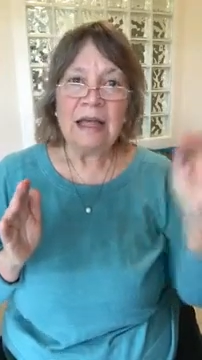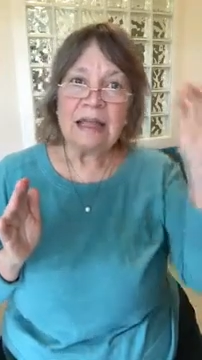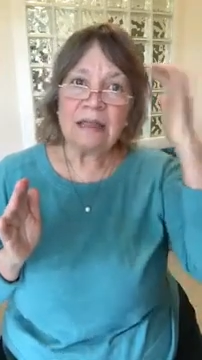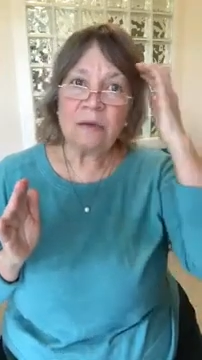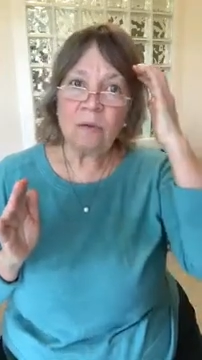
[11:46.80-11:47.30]

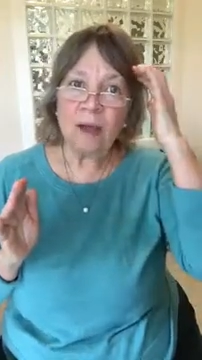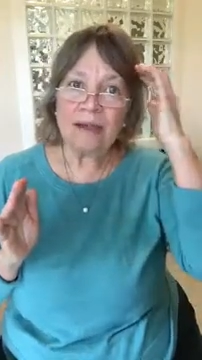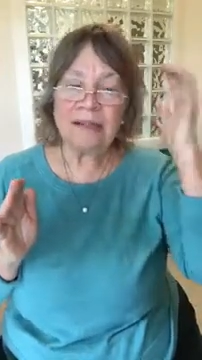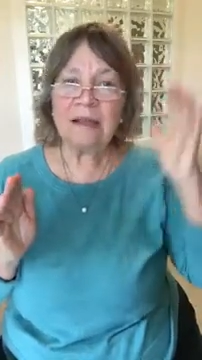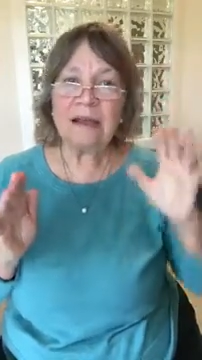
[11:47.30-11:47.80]
The right
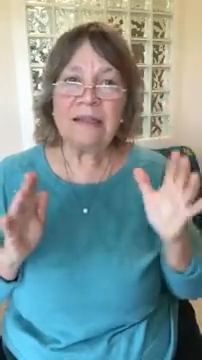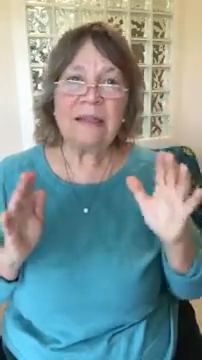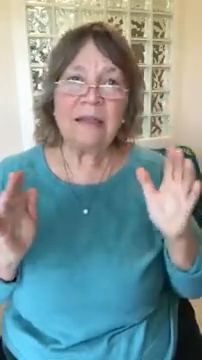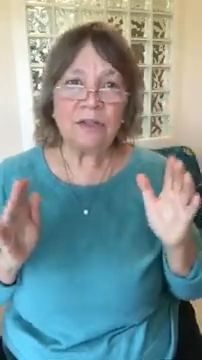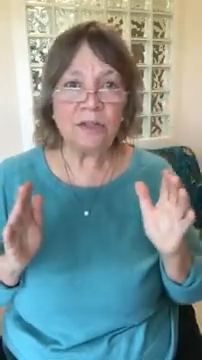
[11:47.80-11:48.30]
side's
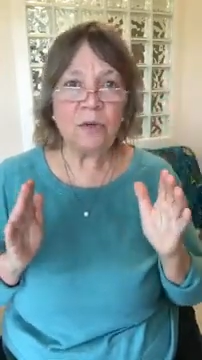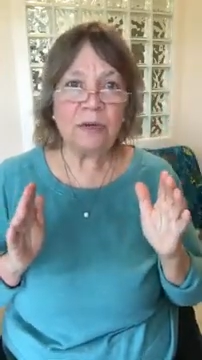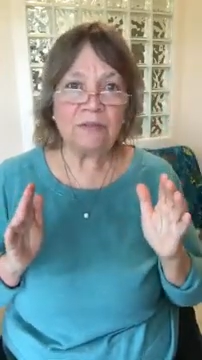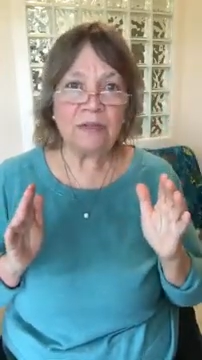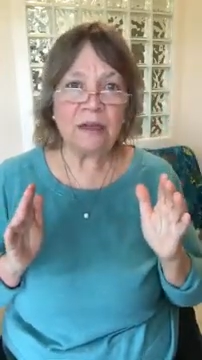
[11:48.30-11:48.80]
the
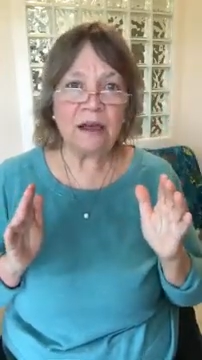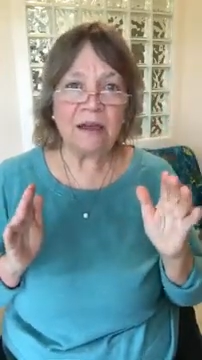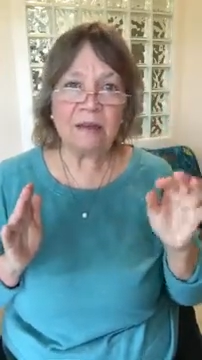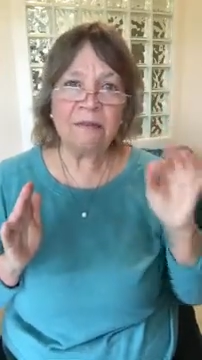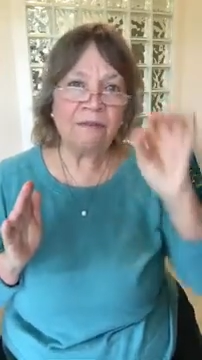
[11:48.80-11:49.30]
intuitive side,
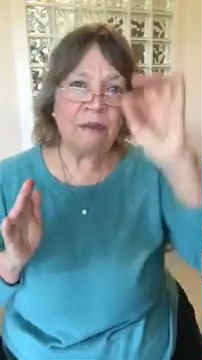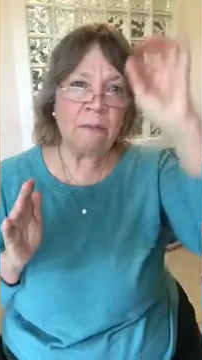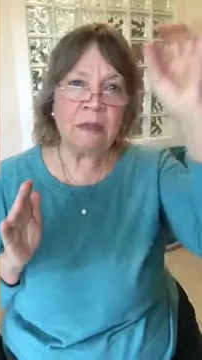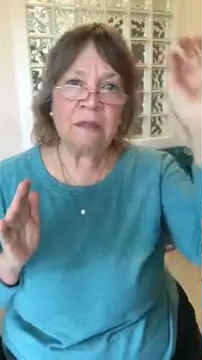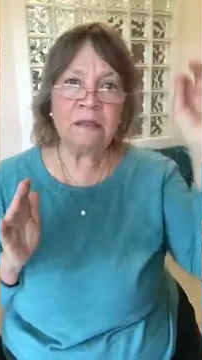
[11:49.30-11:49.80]
the
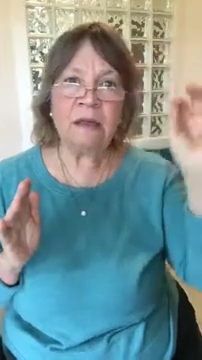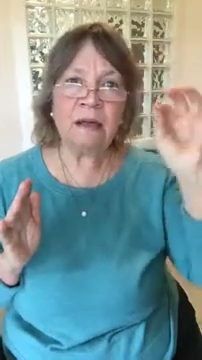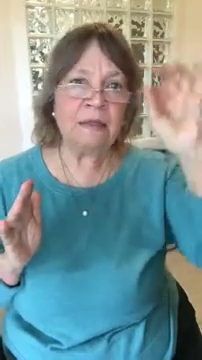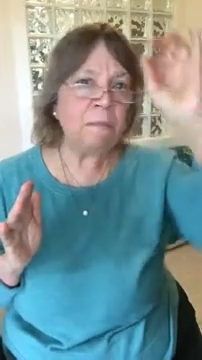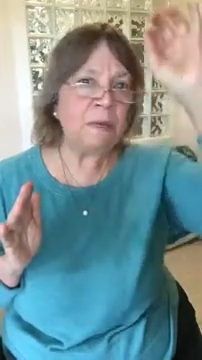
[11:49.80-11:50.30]
feminine
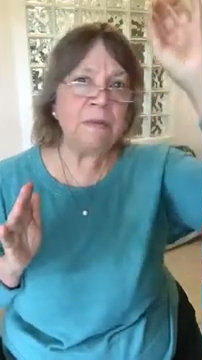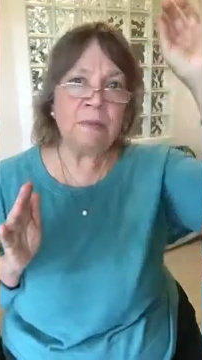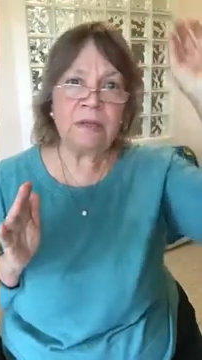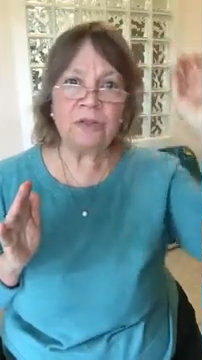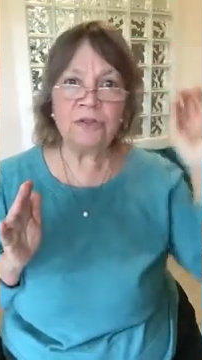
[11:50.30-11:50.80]
side, the big
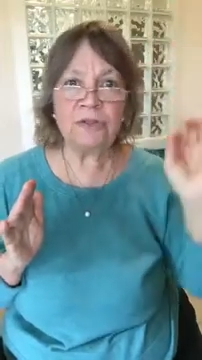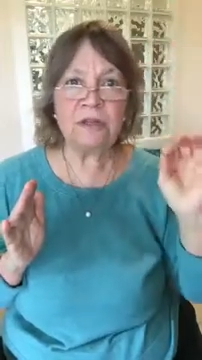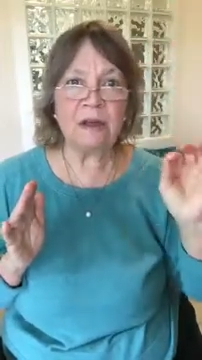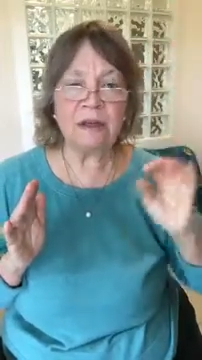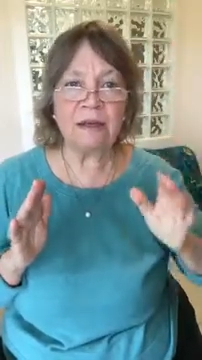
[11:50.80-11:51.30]
picture
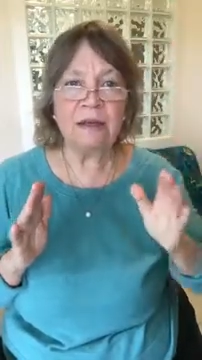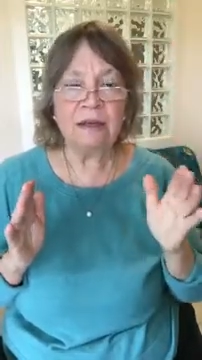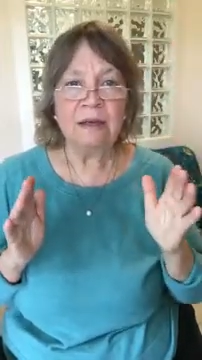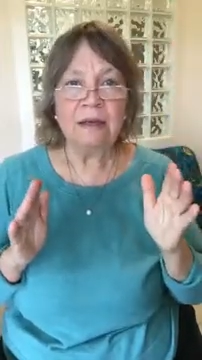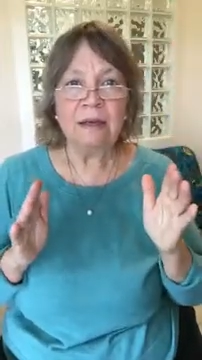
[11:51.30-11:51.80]
side.
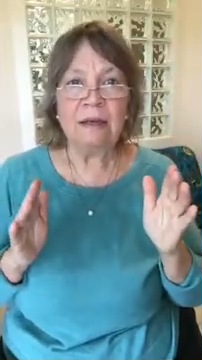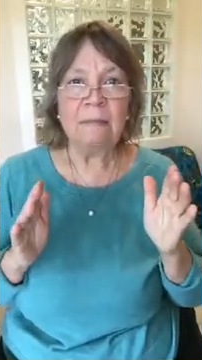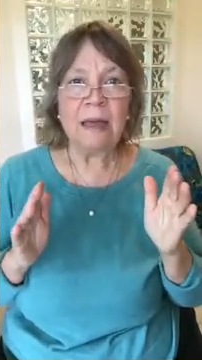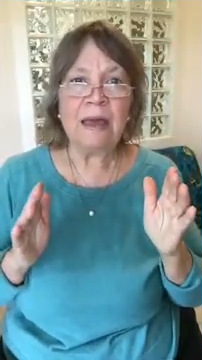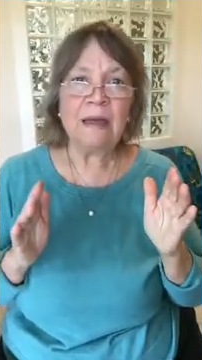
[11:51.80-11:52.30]

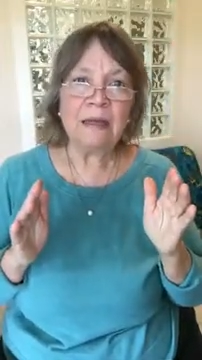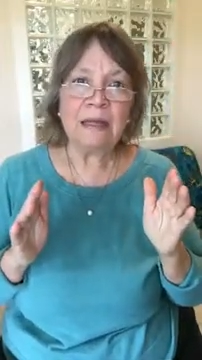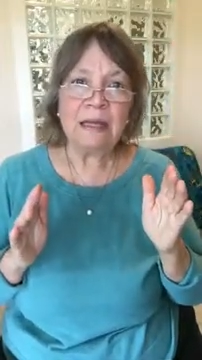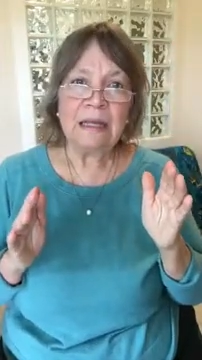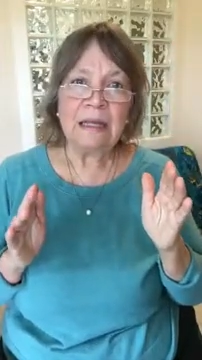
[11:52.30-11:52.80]
And
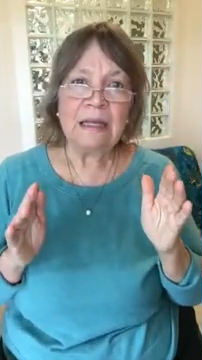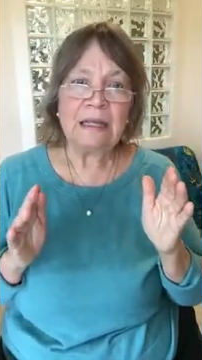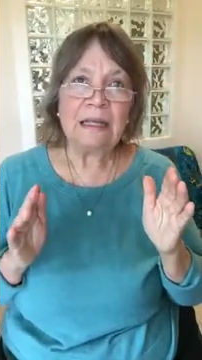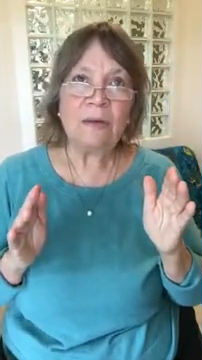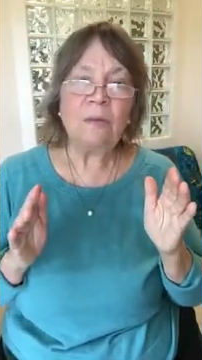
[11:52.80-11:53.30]

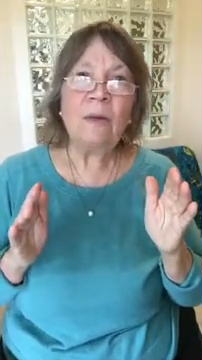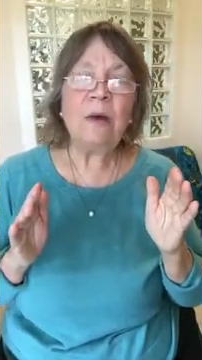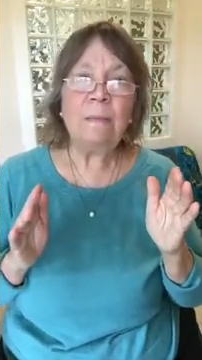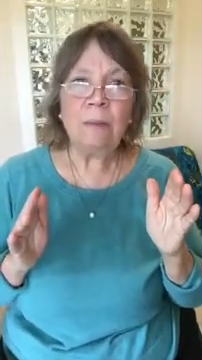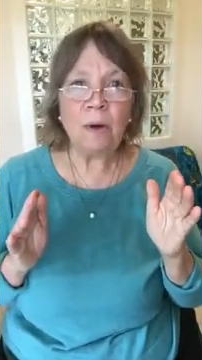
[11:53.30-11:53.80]
we
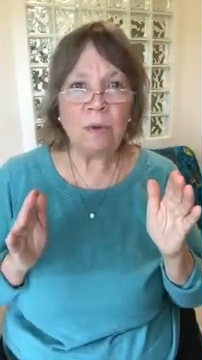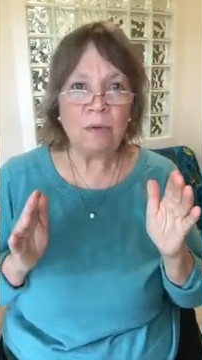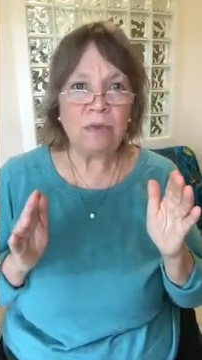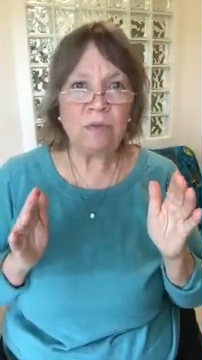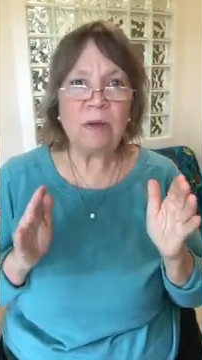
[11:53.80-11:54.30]
want
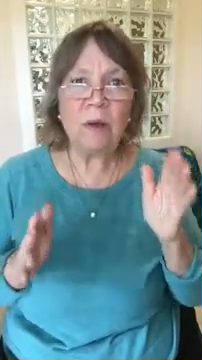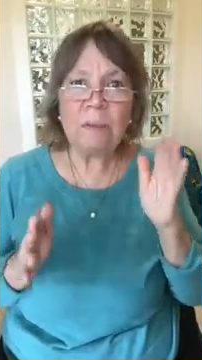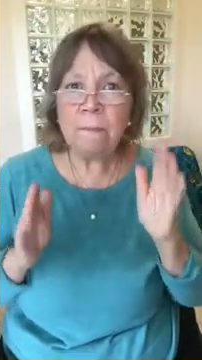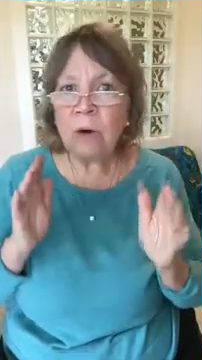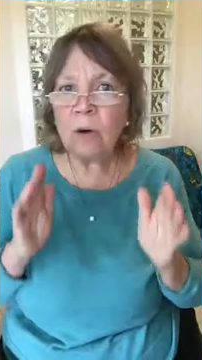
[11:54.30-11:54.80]
both. We
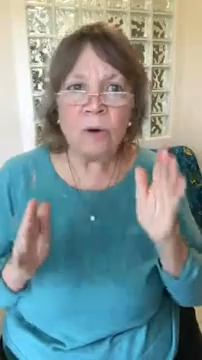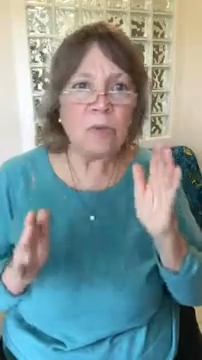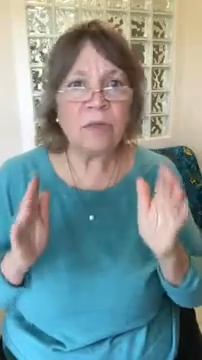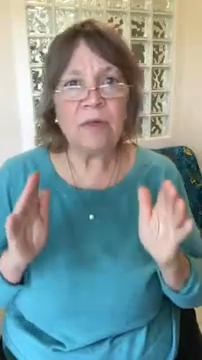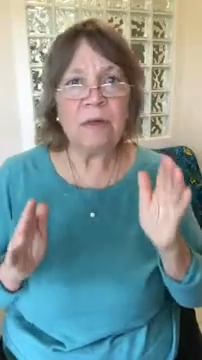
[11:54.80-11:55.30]
want
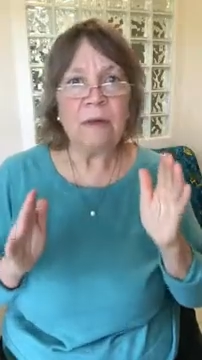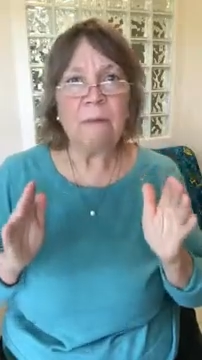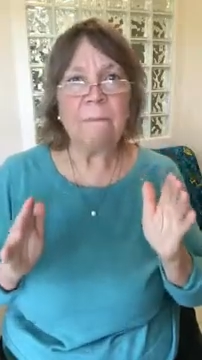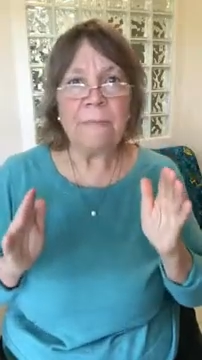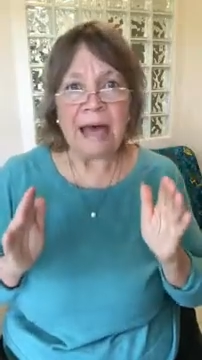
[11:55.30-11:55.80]
both
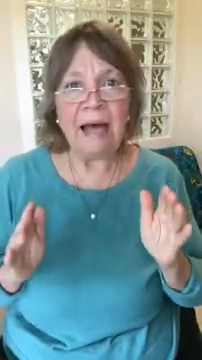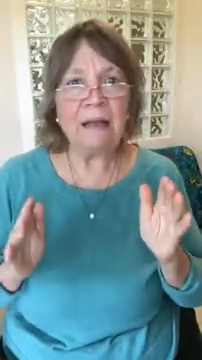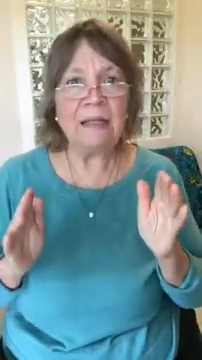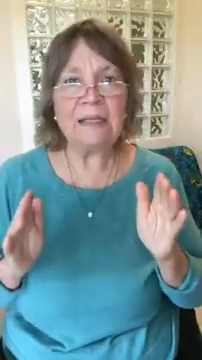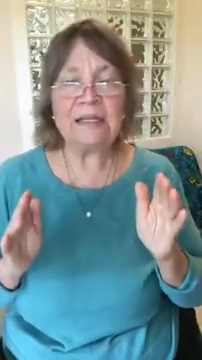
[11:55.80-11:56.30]

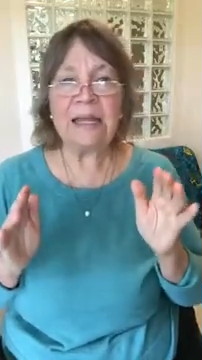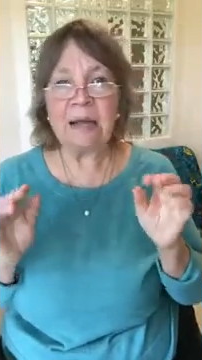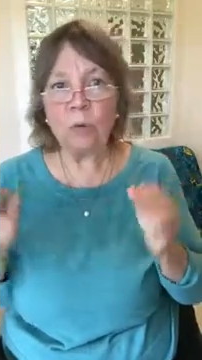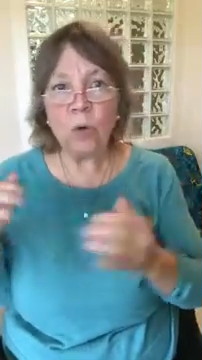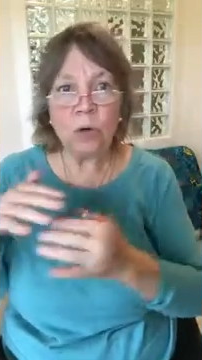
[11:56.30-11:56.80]
balanced
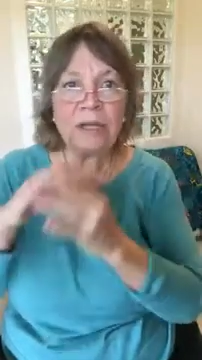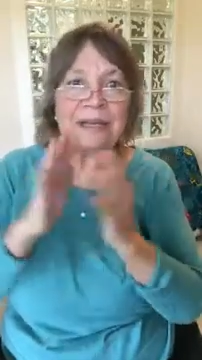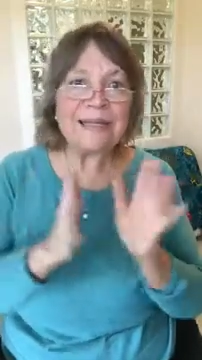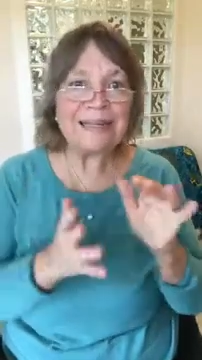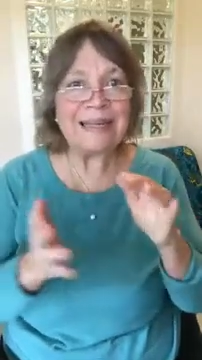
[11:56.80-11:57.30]
and
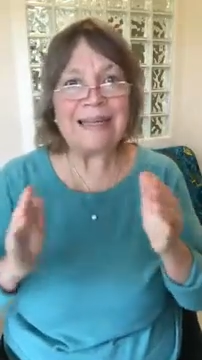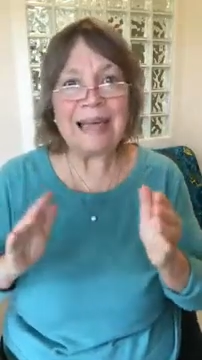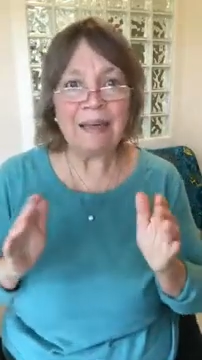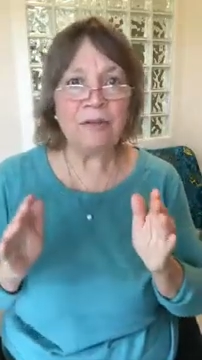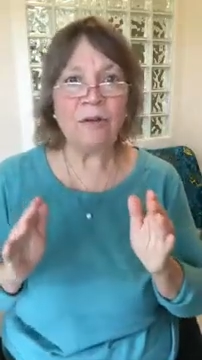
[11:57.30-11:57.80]
working
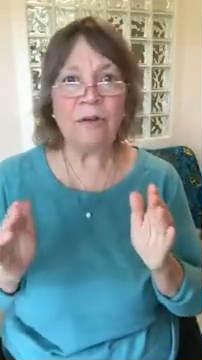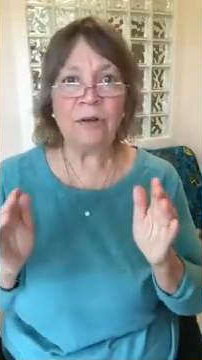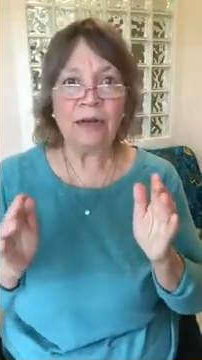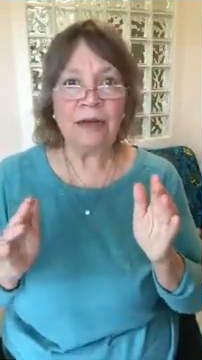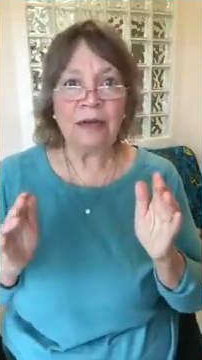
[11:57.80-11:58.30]
together
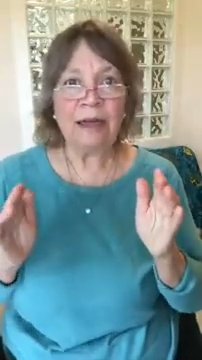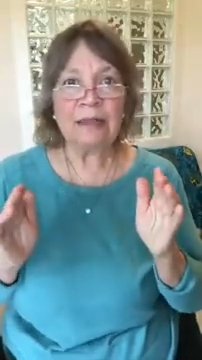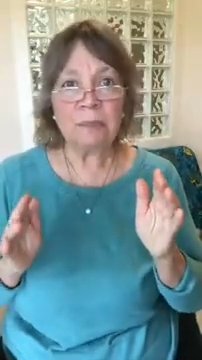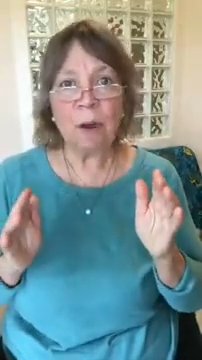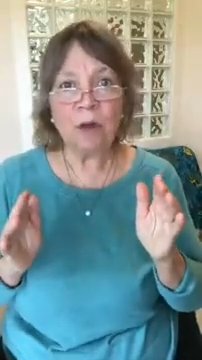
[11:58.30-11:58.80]

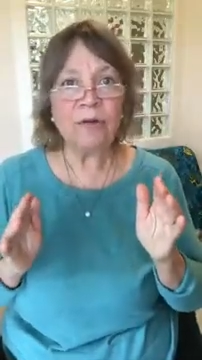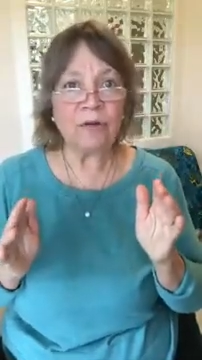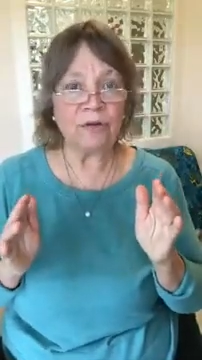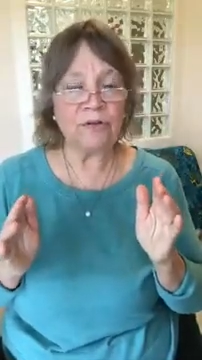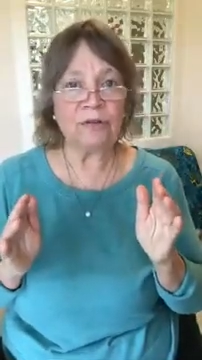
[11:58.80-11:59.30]
as
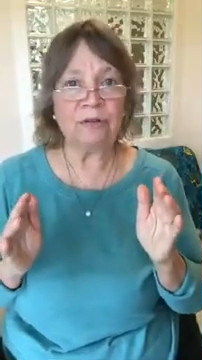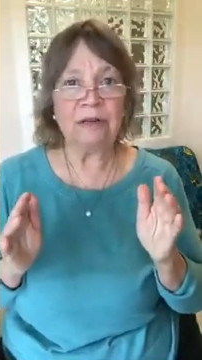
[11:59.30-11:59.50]
partners,